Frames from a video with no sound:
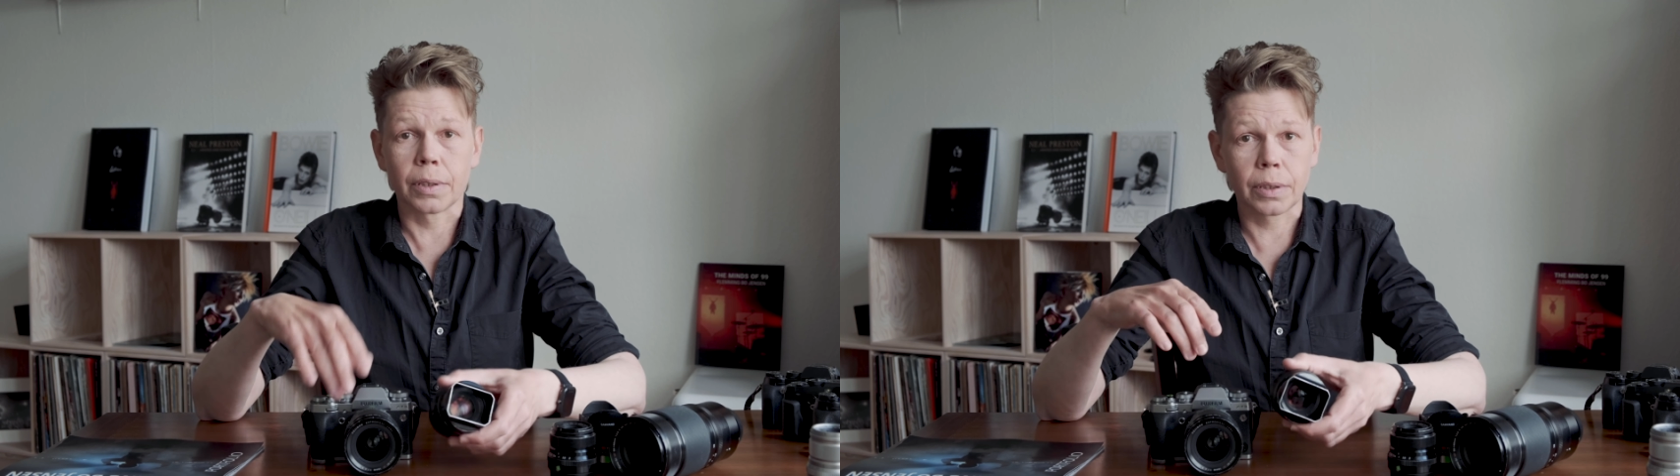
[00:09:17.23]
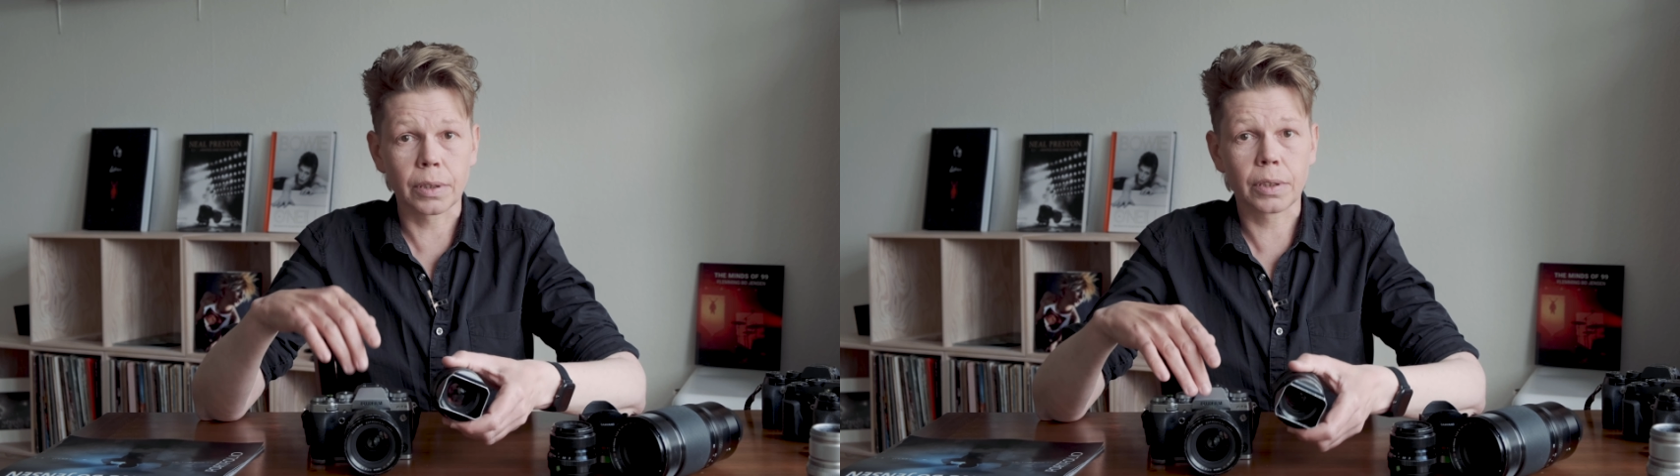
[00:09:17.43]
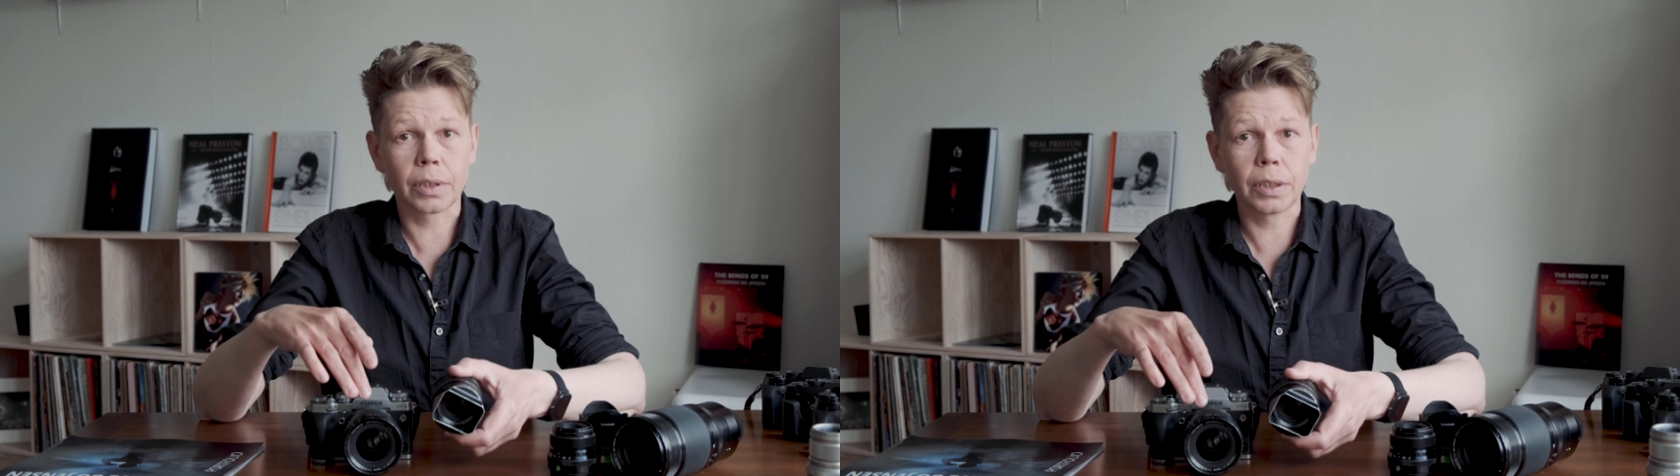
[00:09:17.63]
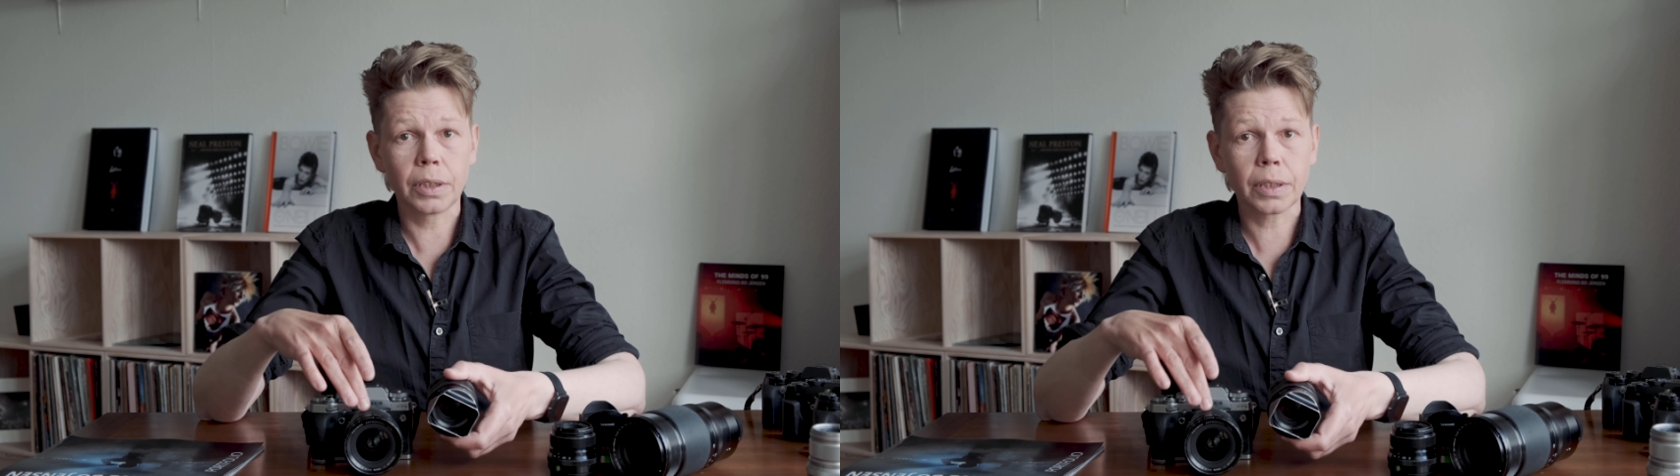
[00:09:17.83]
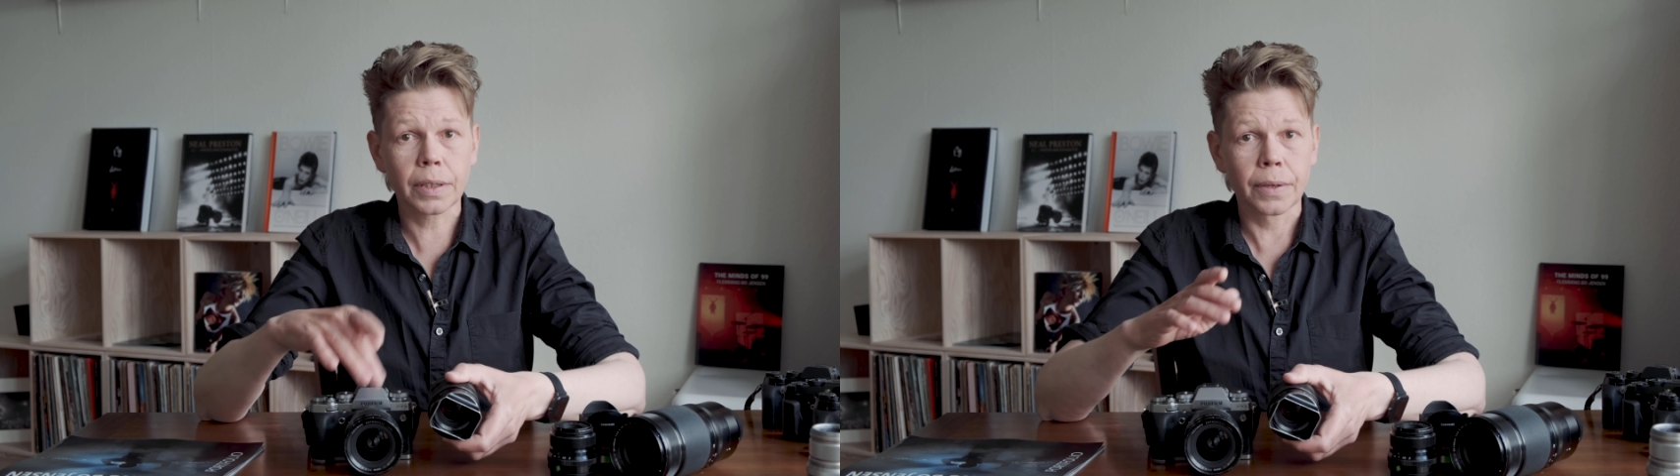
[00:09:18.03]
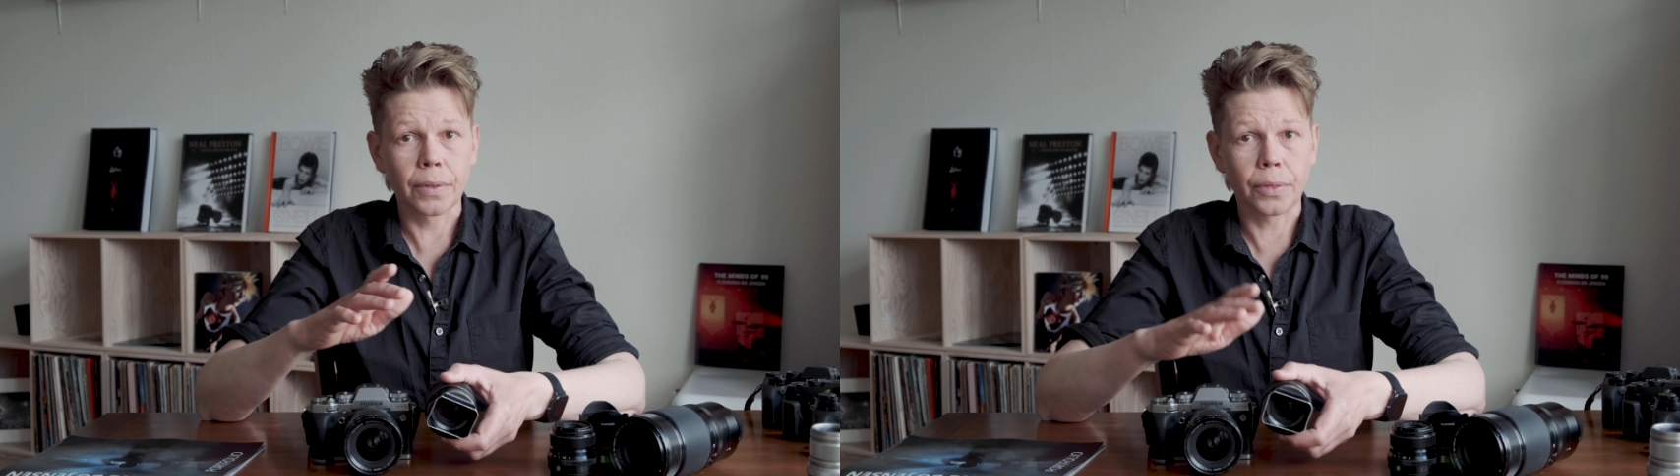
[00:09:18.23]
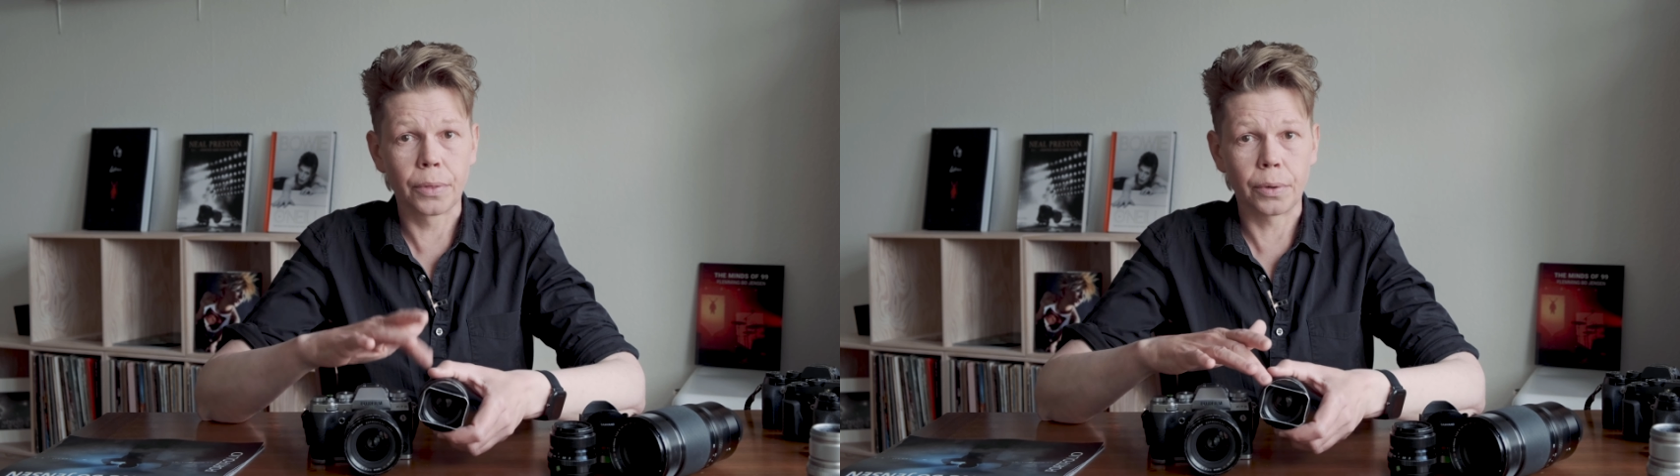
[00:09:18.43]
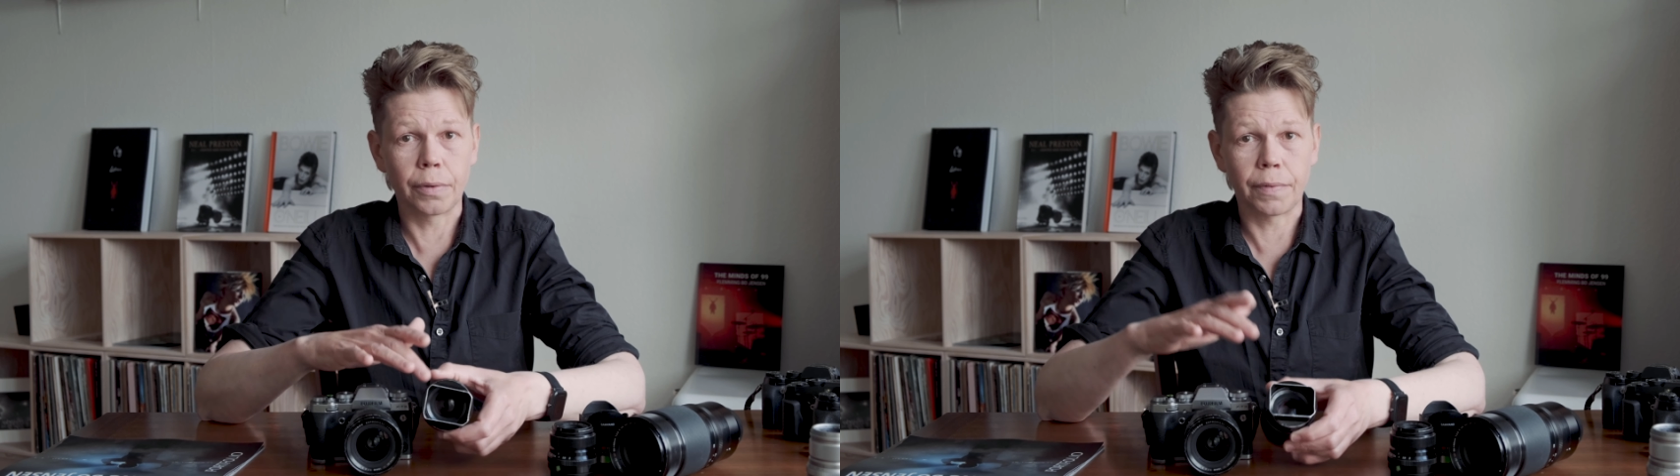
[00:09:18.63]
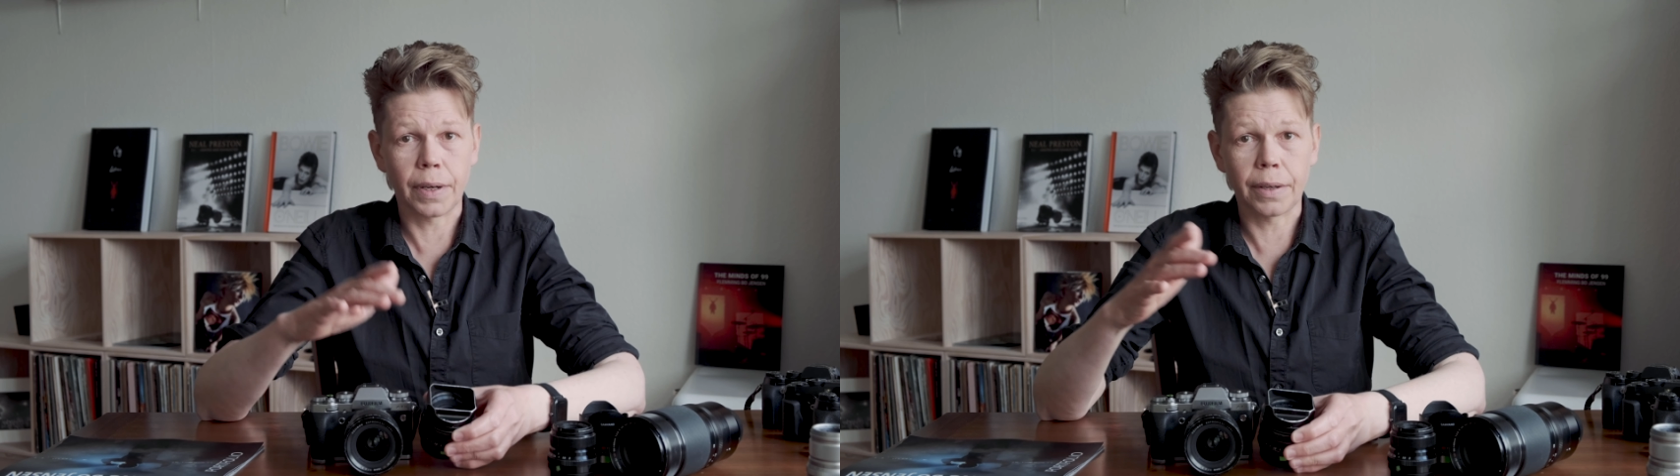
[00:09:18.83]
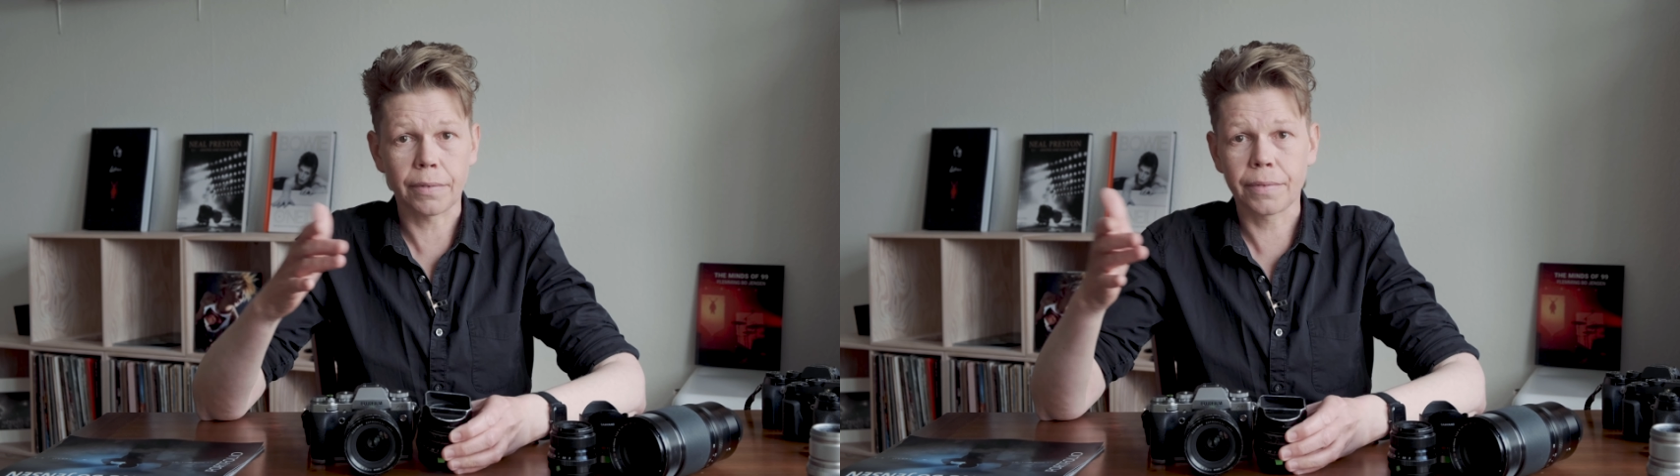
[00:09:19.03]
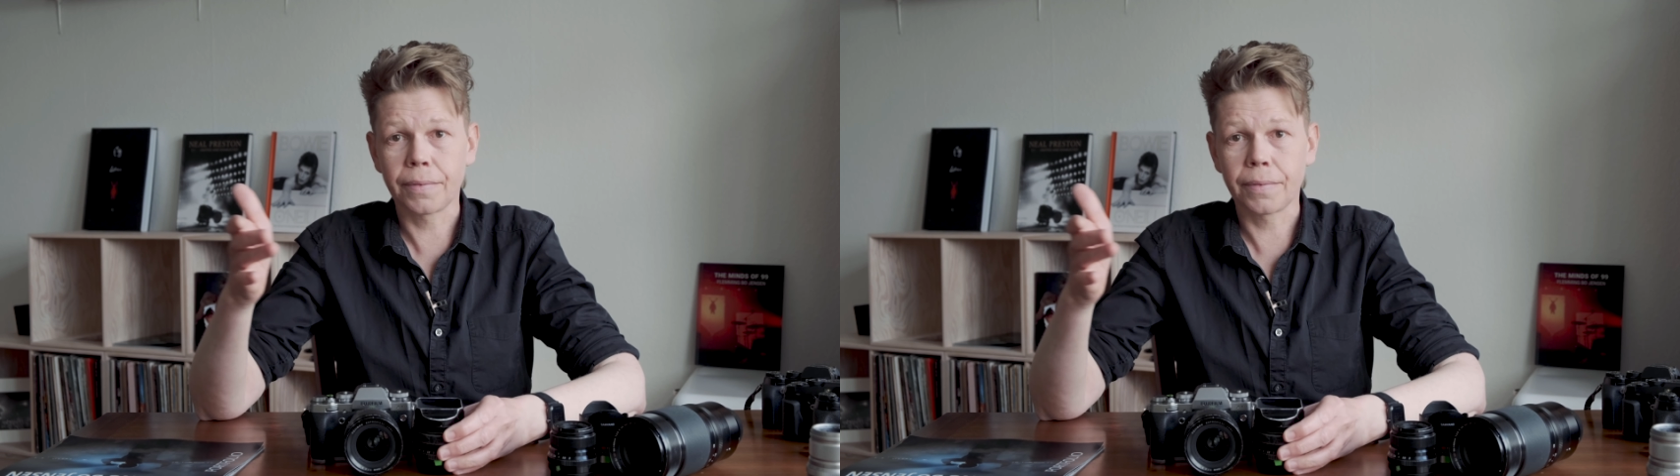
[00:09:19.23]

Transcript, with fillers: sixteen, thirty-five.